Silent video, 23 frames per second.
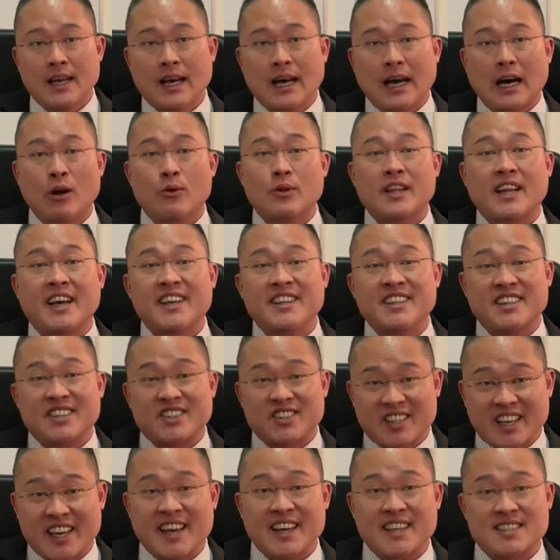outlined the
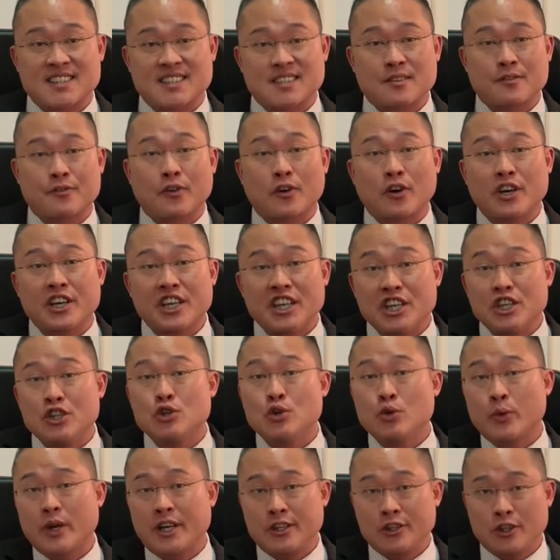test for
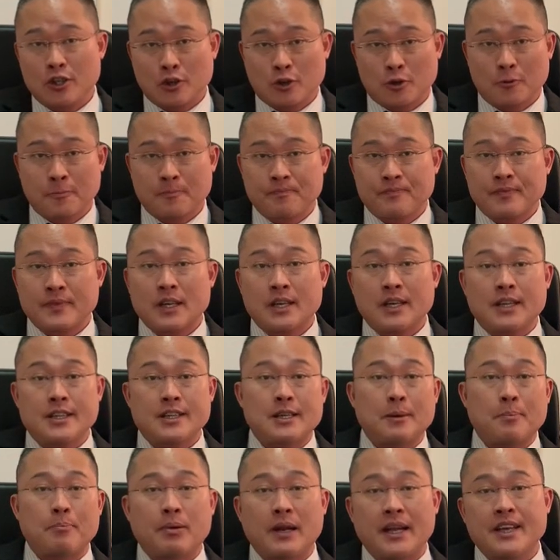innuendo. The
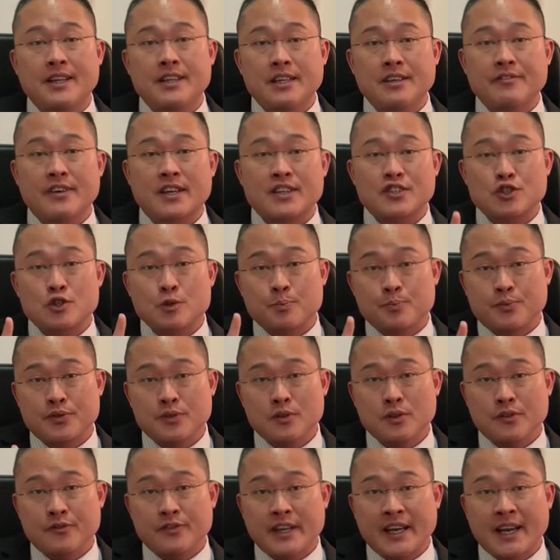plaintiff has to
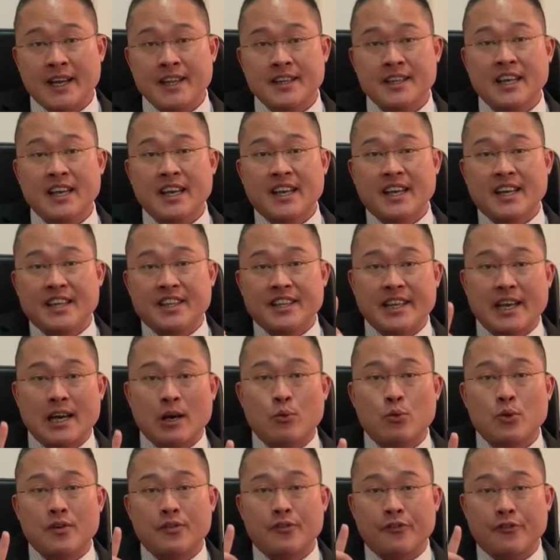prove that there
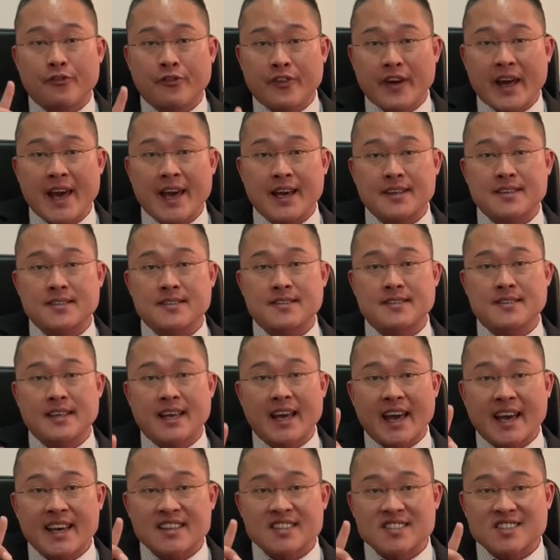were facts
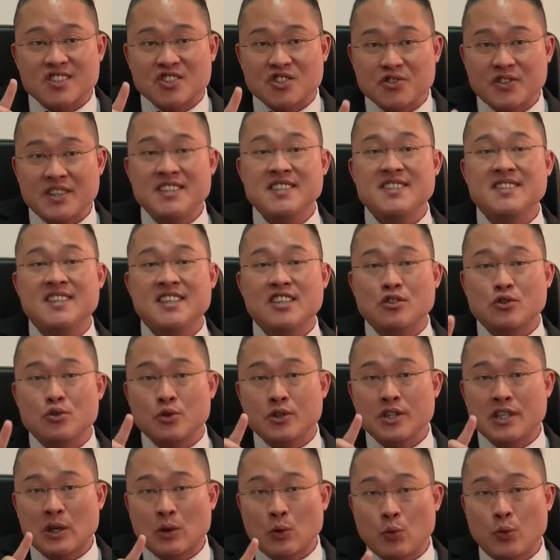extrinsic to
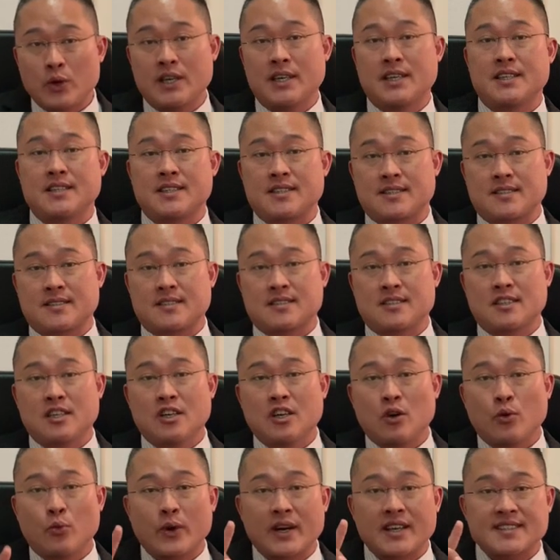the words,
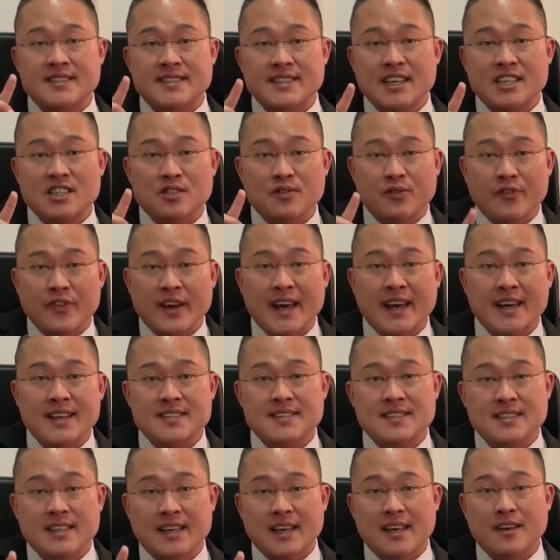where such
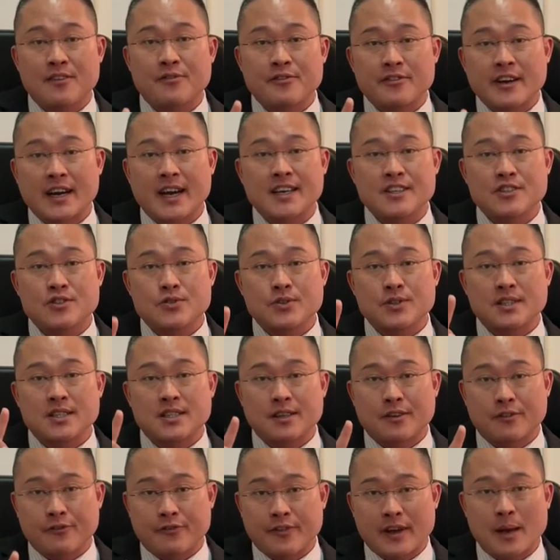facts gave rise to the
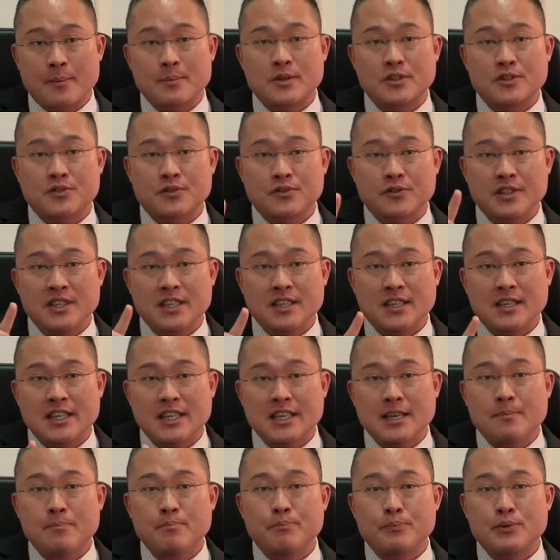defamatory
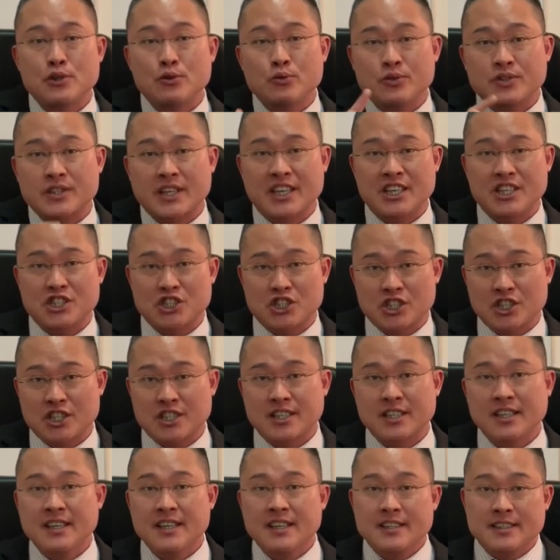imputation.
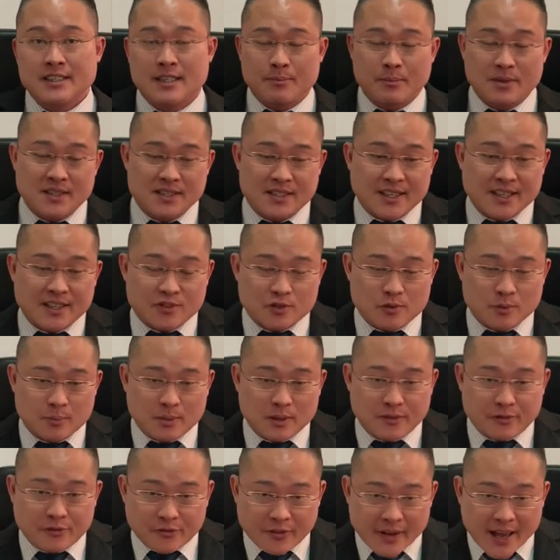That means there has to be
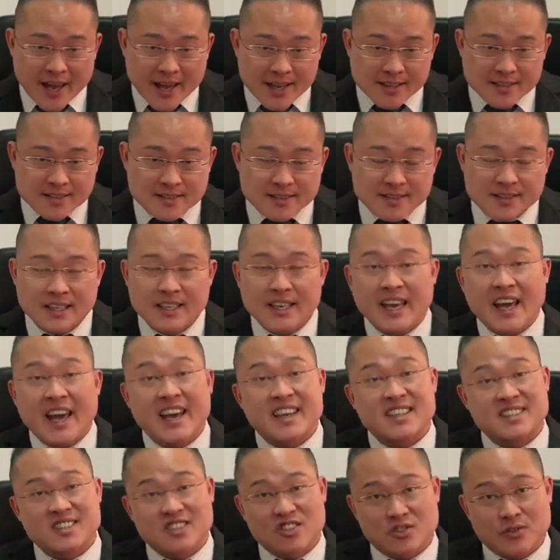facts
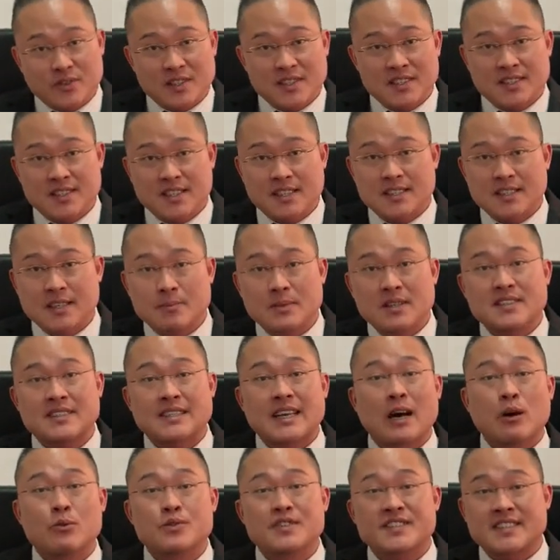extrinsic, that means
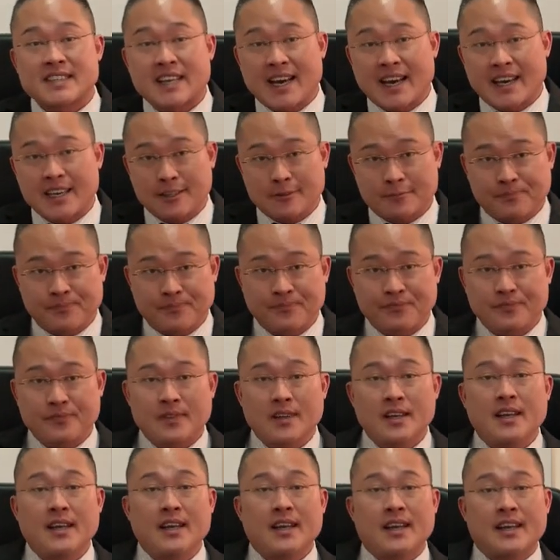outside.
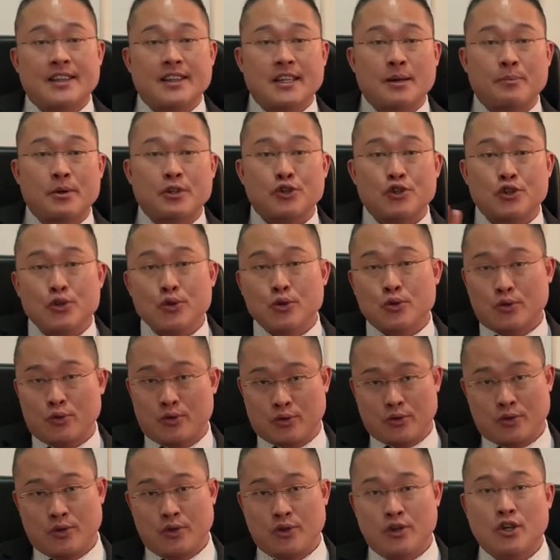Number two,
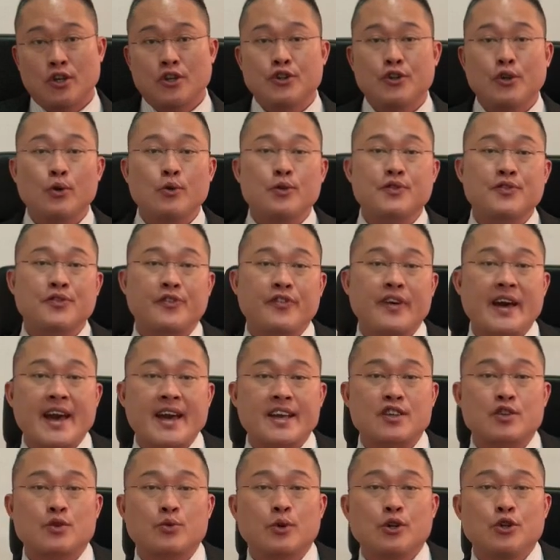those
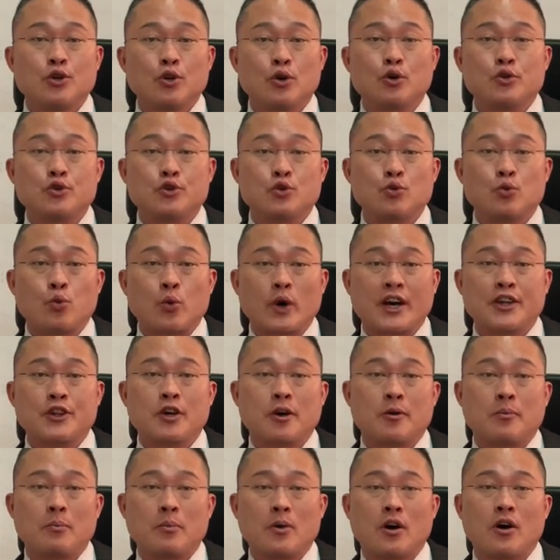facts were known to one
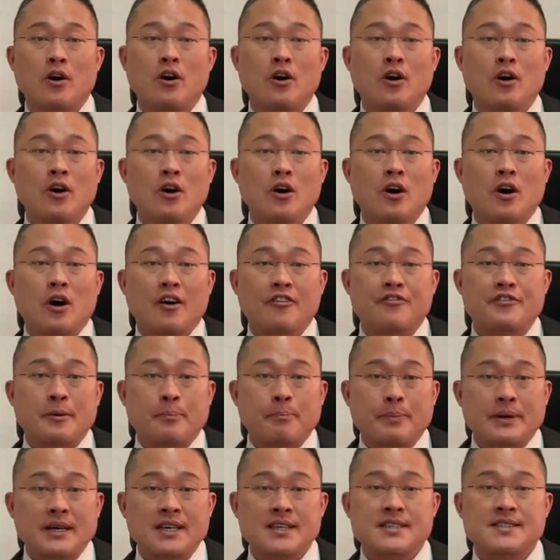or more of the
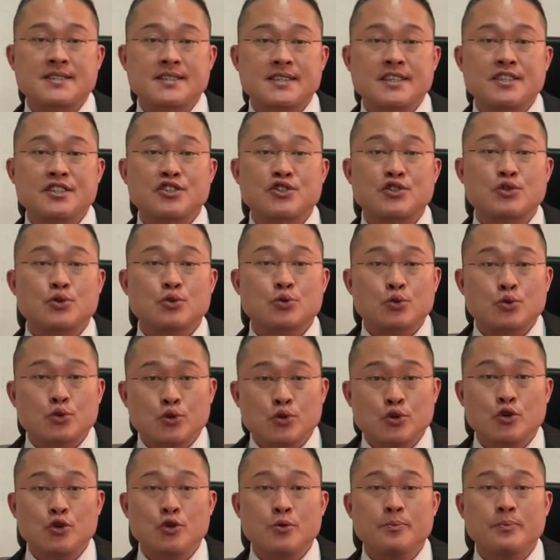persons to
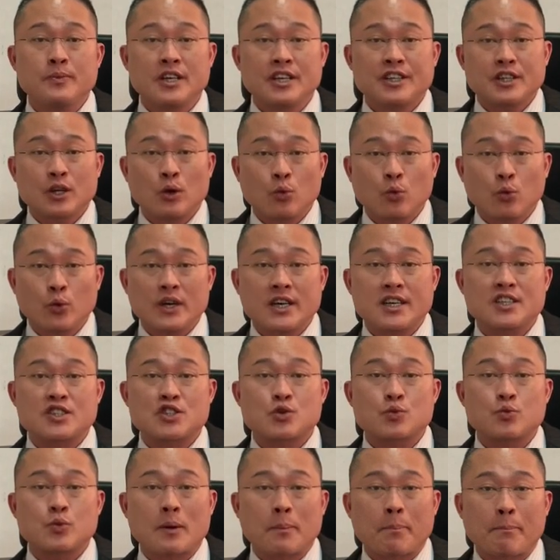whom the
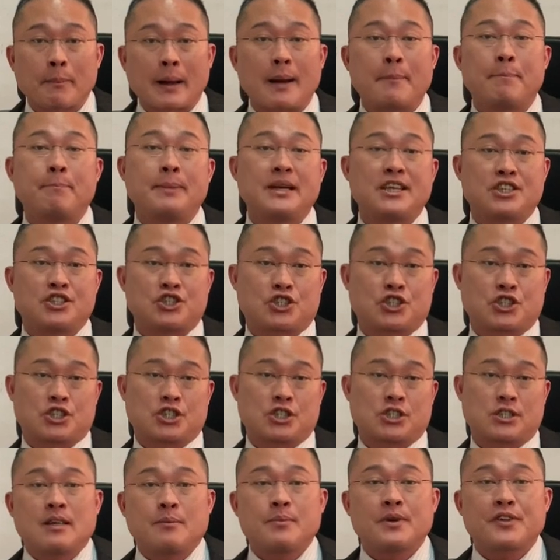words were published.
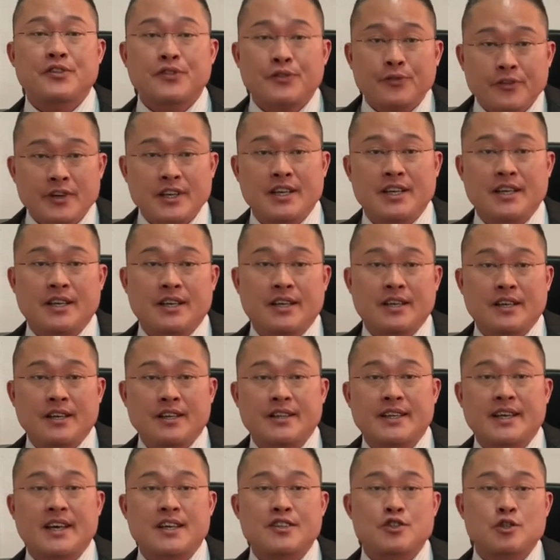Number three,
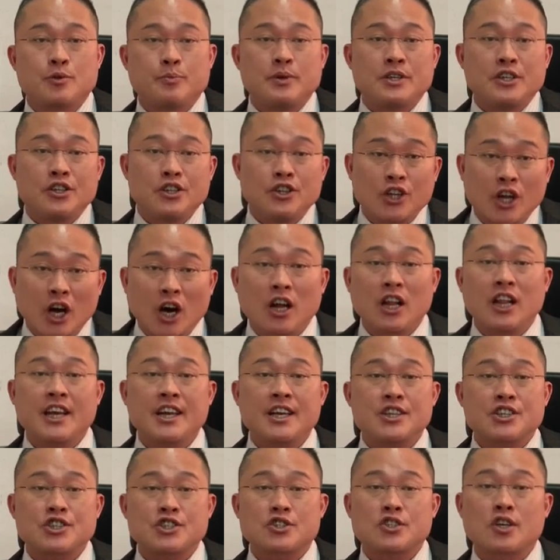there has to be
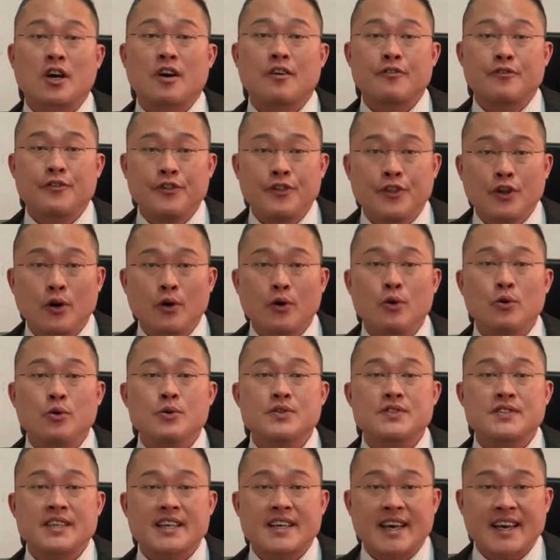knowledge of
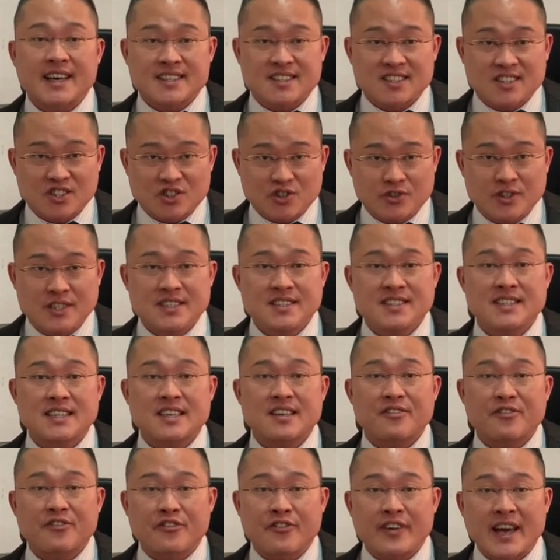those extrinsic
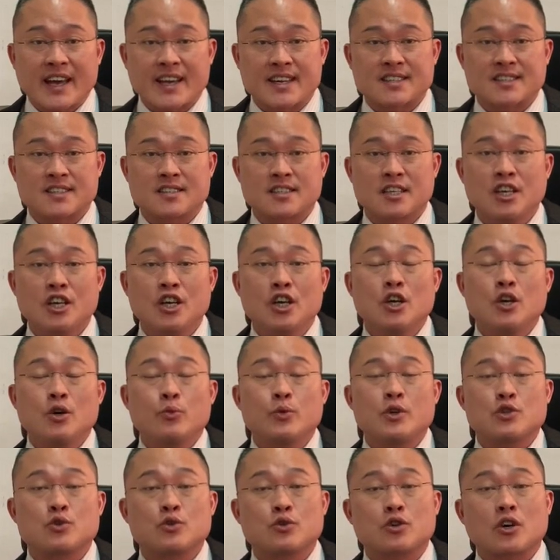facts
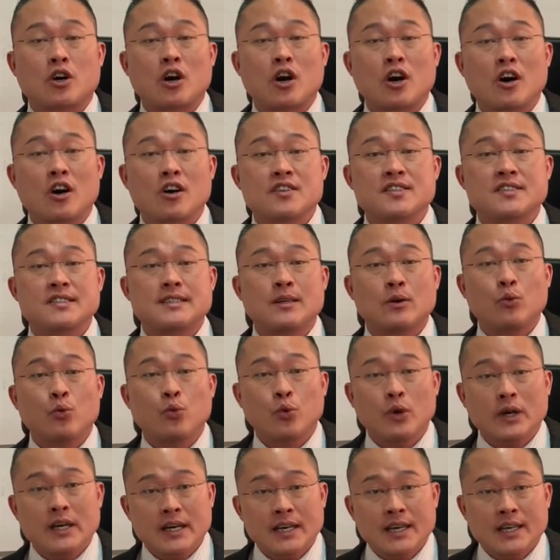which would cause the
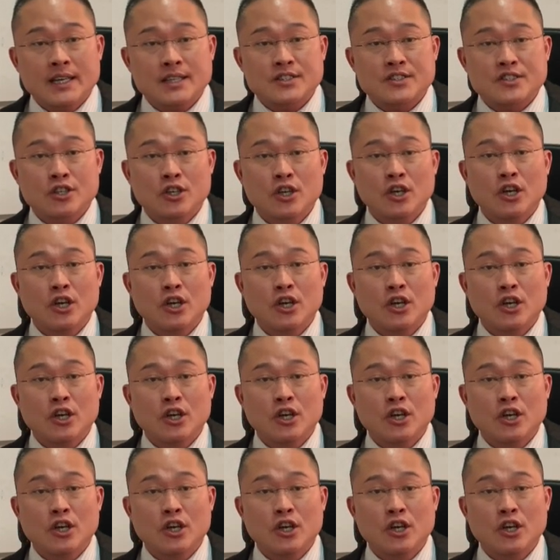words